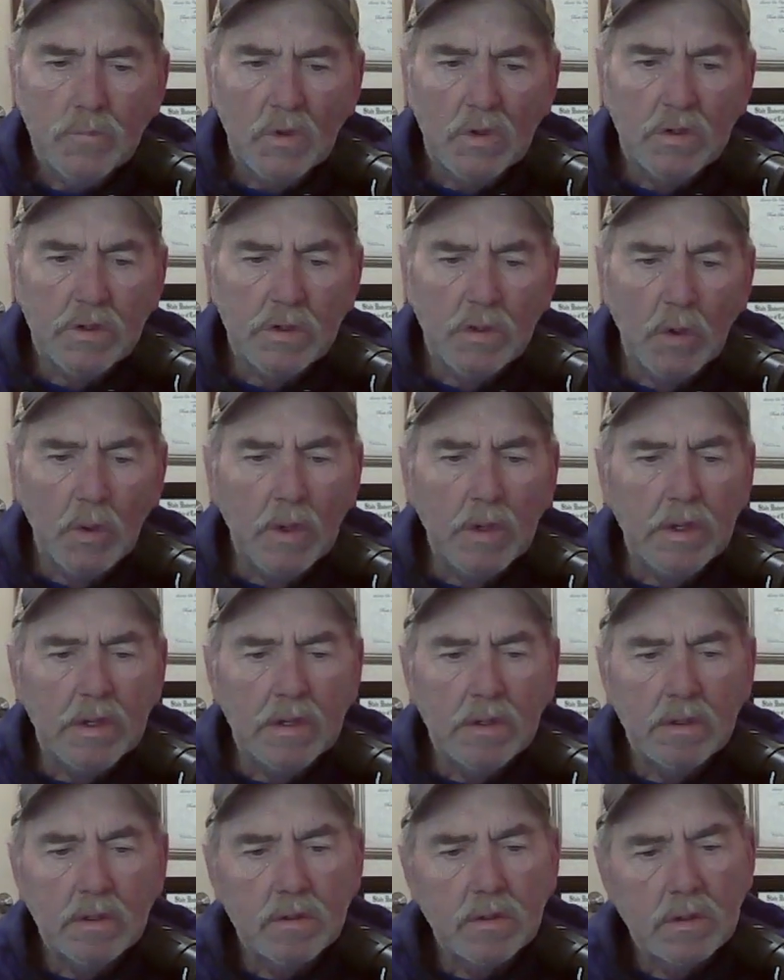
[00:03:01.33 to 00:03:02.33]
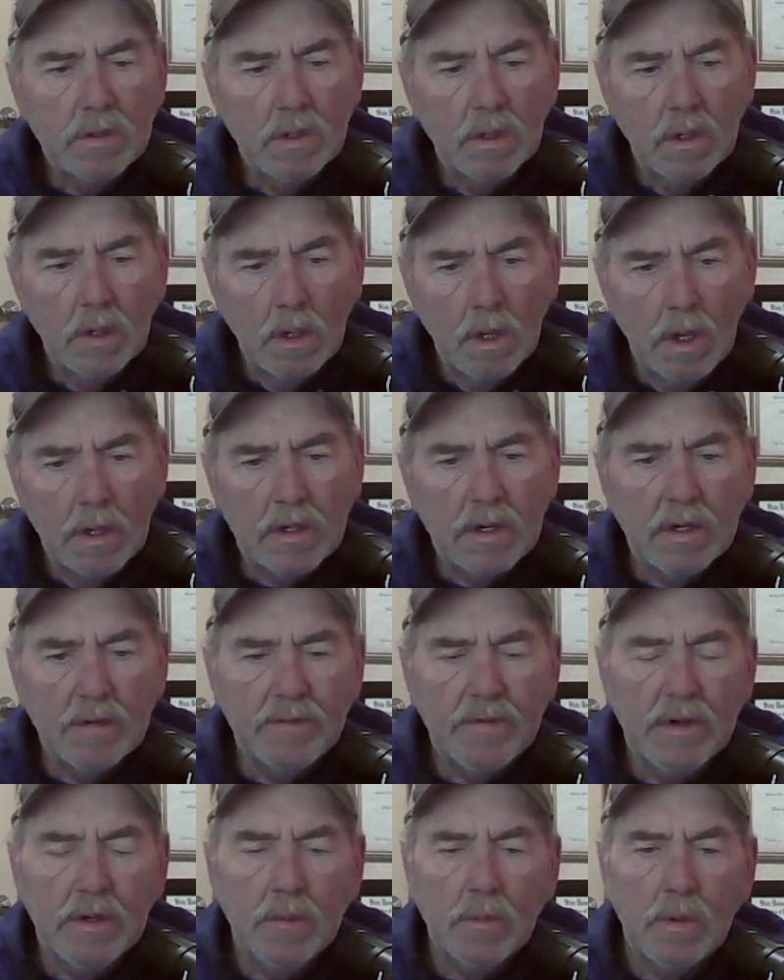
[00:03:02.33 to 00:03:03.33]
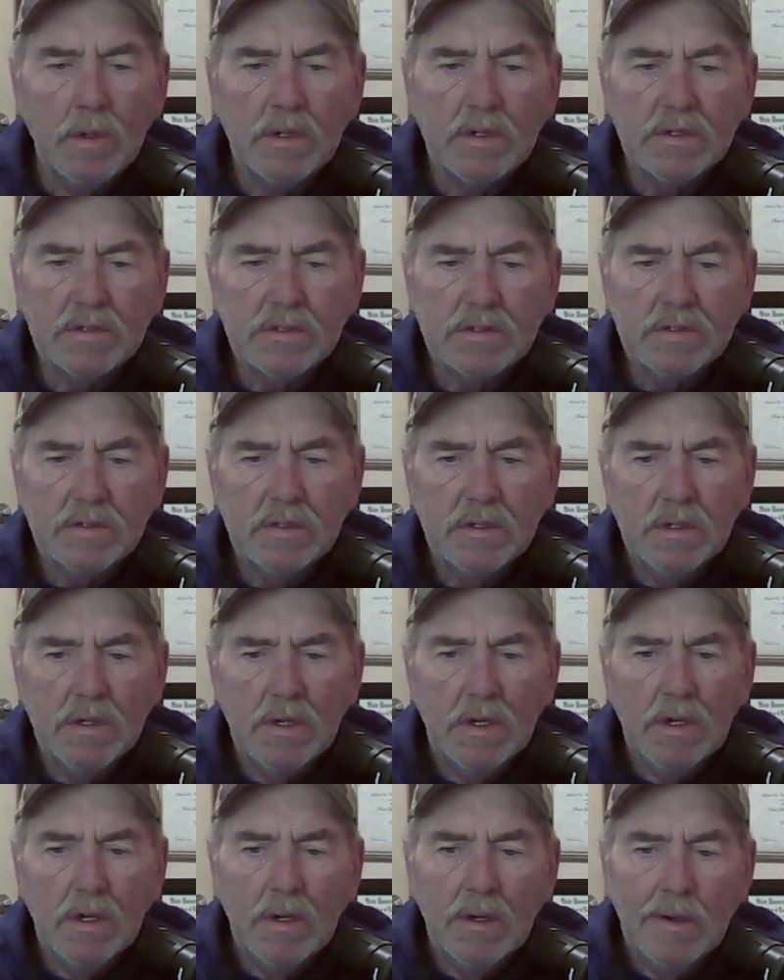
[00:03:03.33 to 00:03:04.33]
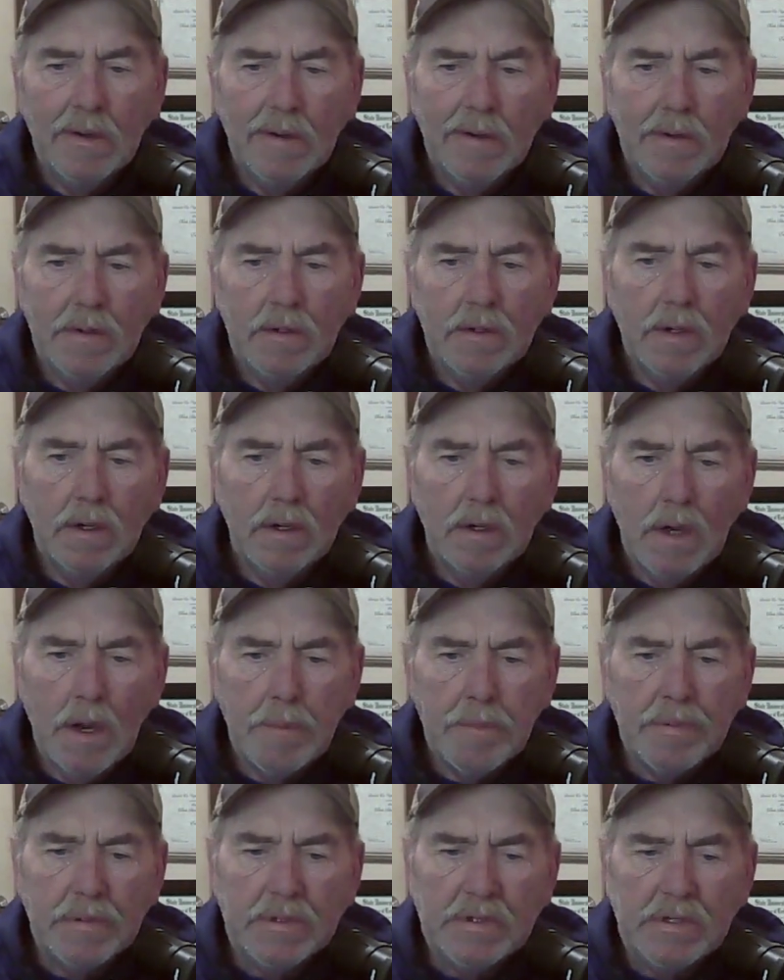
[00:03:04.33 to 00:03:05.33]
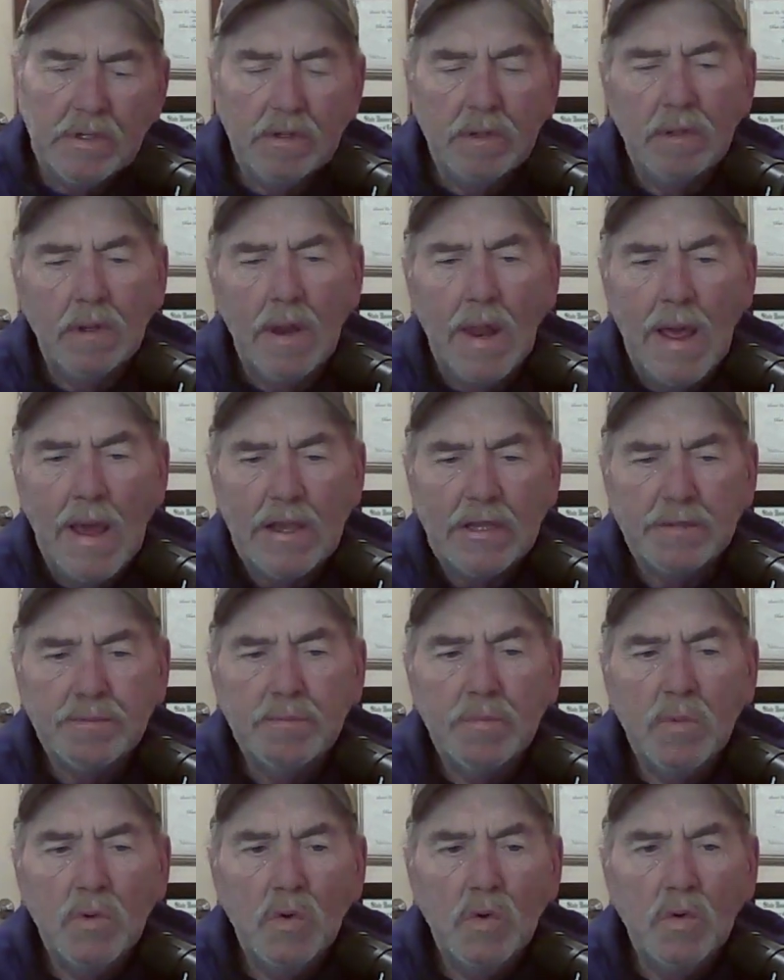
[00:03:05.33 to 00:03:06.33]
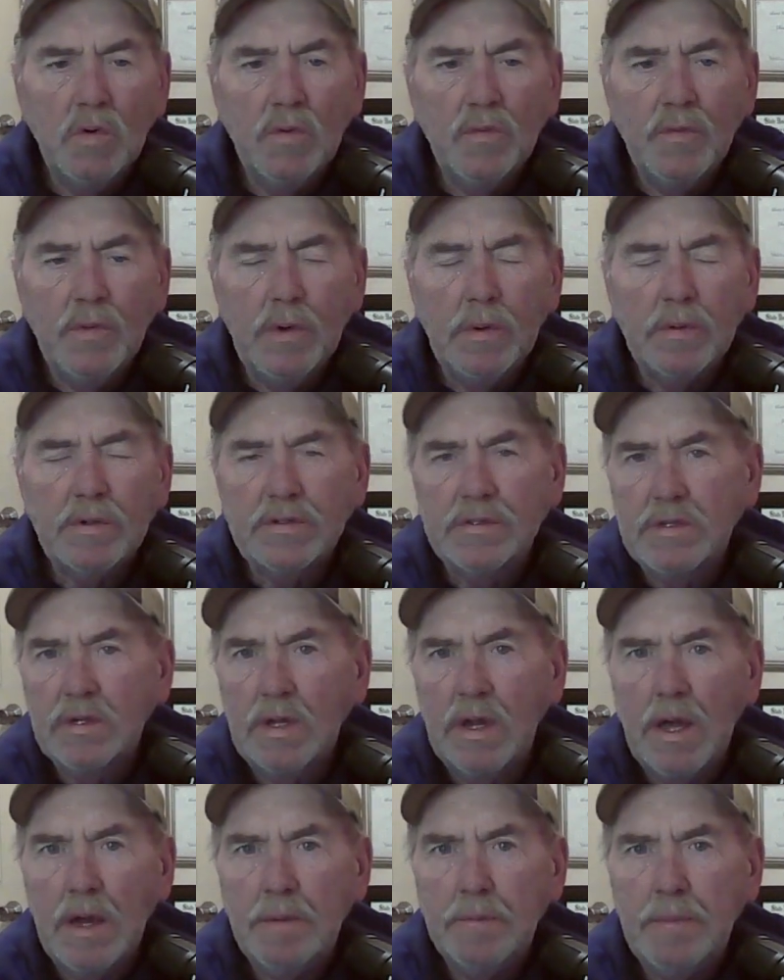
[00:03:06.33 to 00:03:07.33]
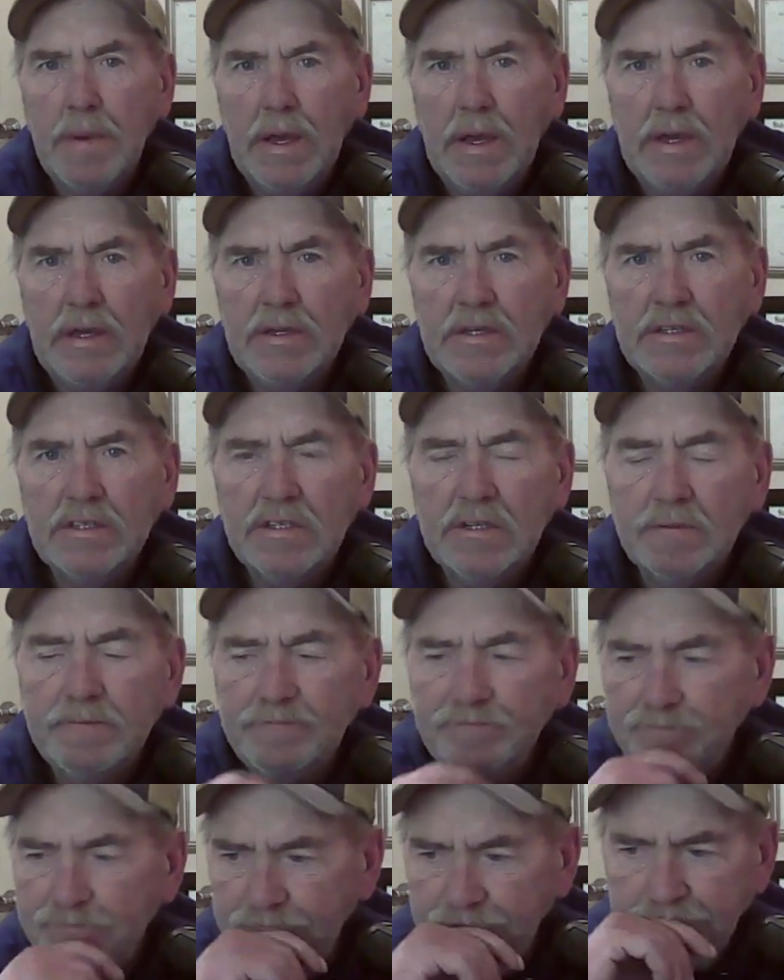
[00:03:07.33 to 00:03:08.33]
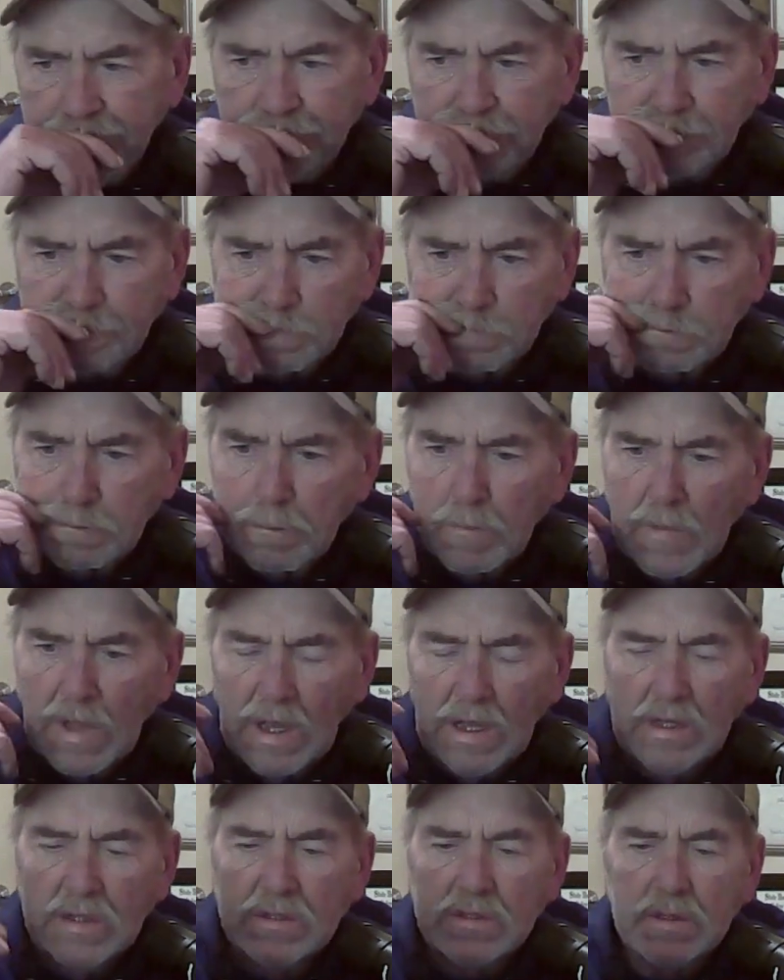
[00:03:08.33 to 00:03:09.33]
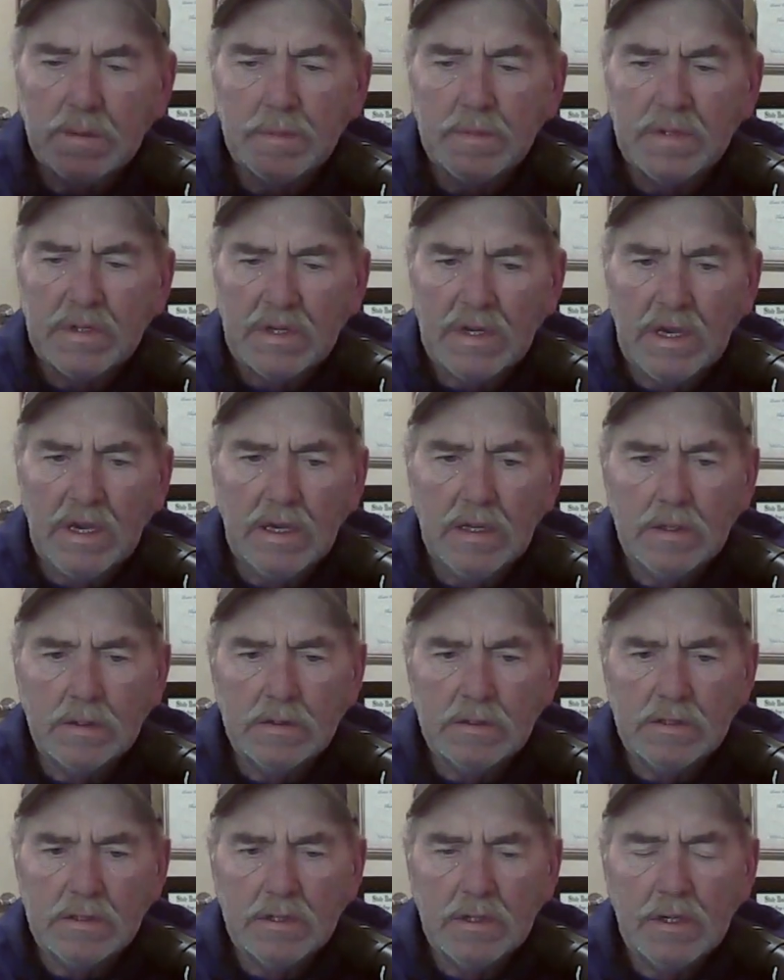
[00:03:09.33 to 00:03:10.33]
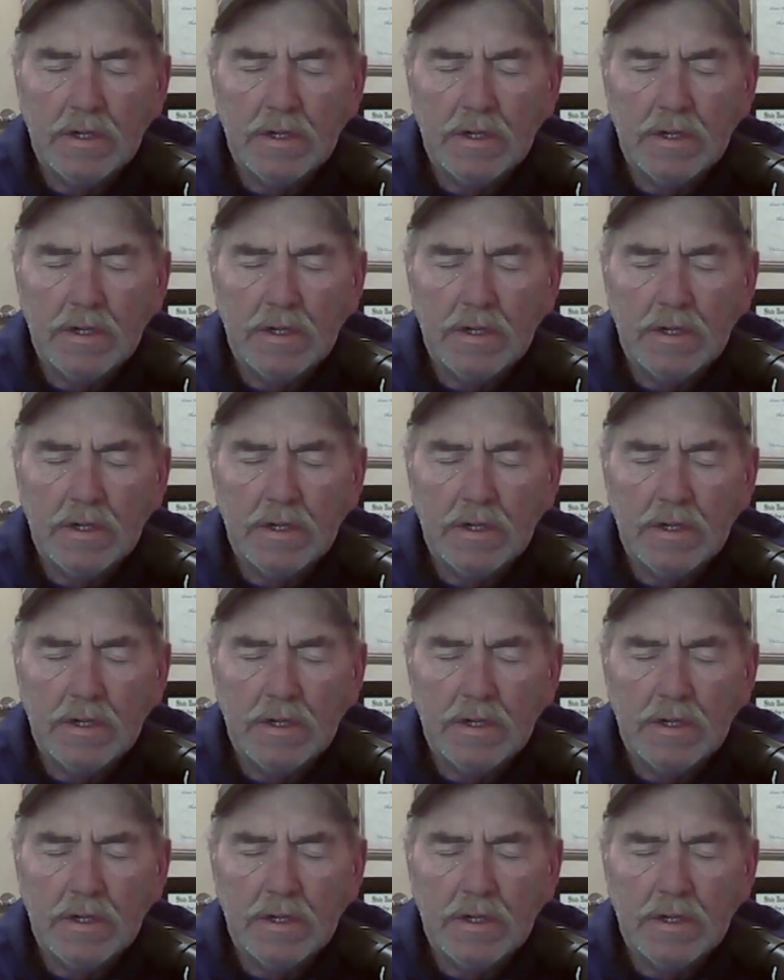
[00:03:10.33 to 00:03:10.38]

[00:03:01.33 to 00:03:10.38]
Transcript: The only luck of it was up until the last move, we were still on base. And some of the kids